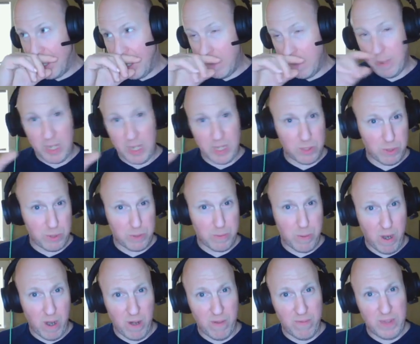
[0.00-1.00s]
because it was
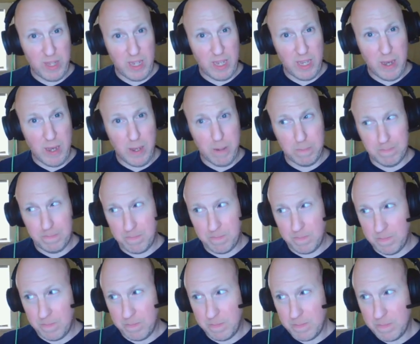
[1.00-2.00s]
part of the,
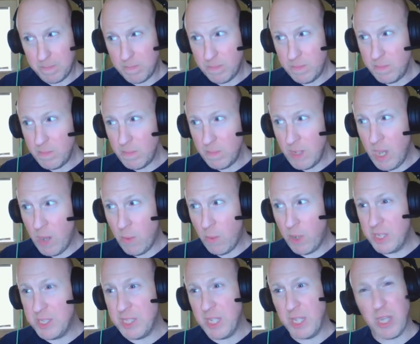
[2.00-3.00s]
I
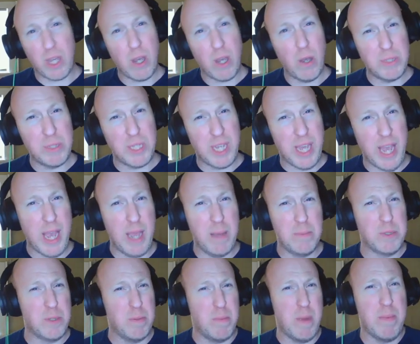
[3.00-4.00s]
want to say the Cozy
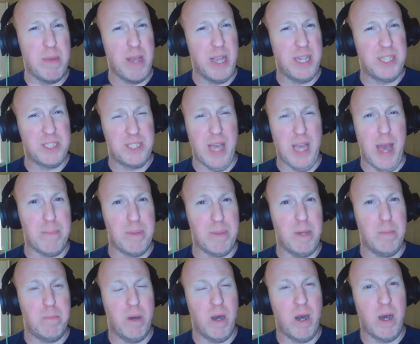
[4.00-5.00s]
Games, or maybe I just happened
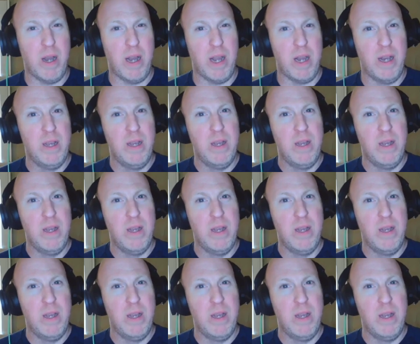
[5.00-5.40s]
upon it.